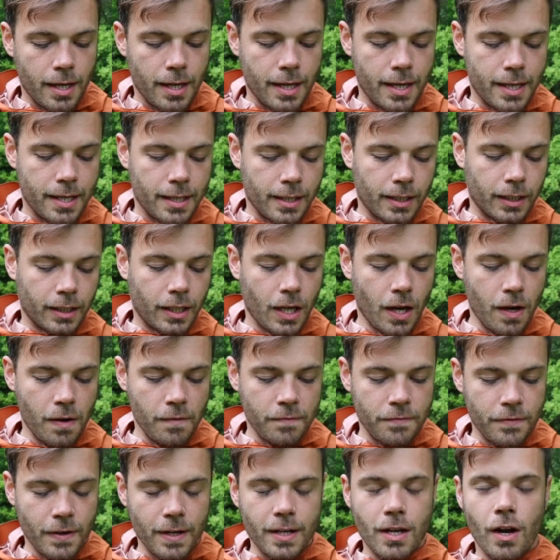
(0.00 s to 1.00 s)
Uh, I
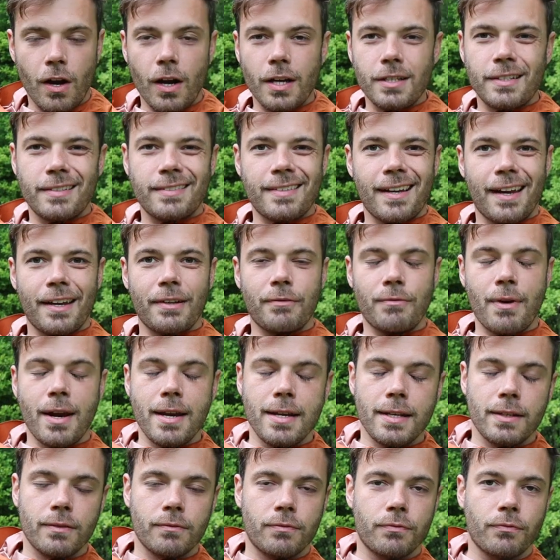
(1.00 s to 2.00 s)
can't find a hydrostatic
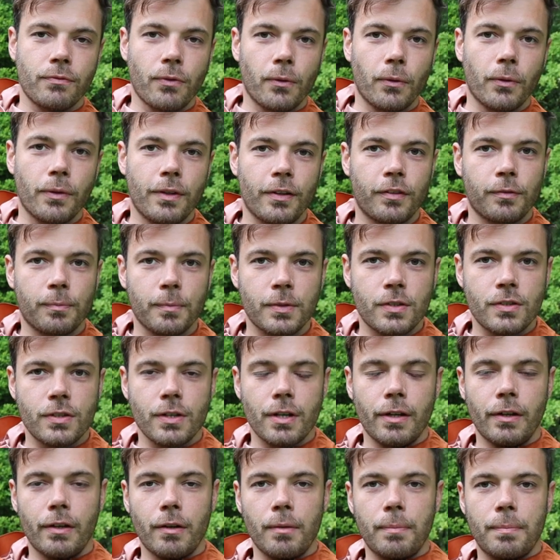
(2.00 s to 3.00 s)
rating for this
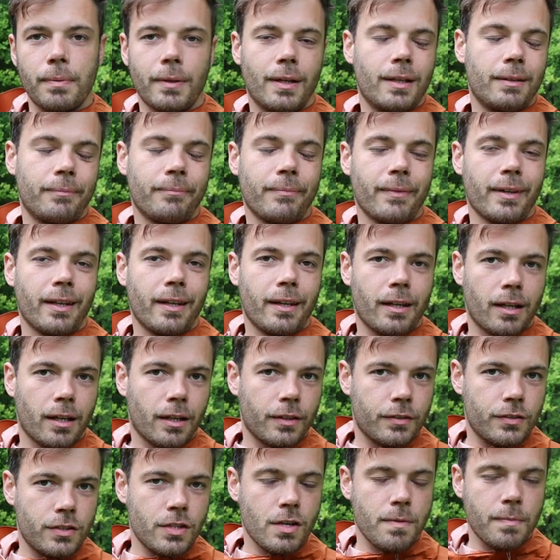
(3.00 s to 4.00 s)
material, but
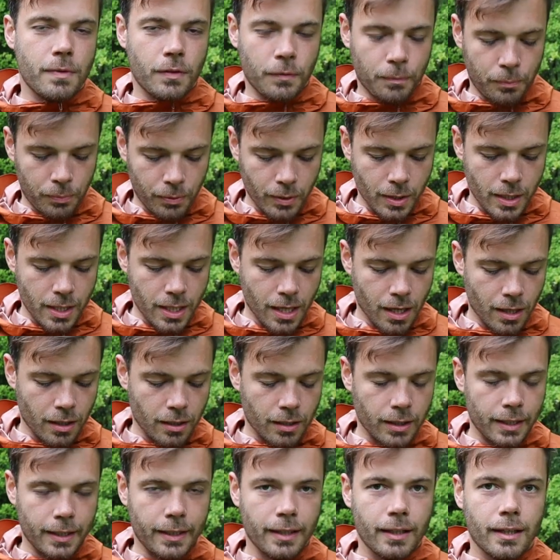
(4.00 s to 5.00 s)
I assume it's pretty
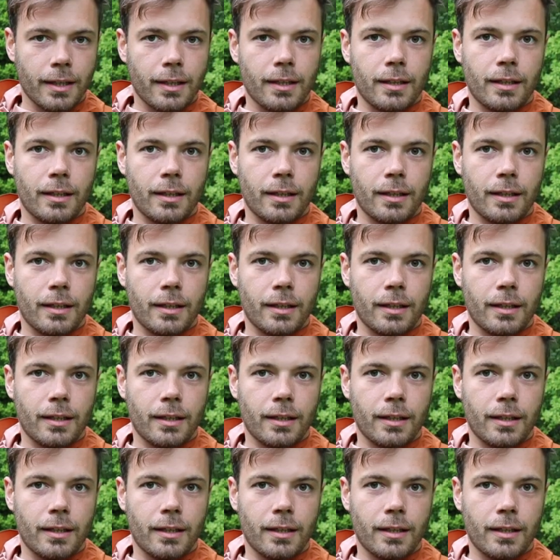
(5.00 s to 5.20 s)
high.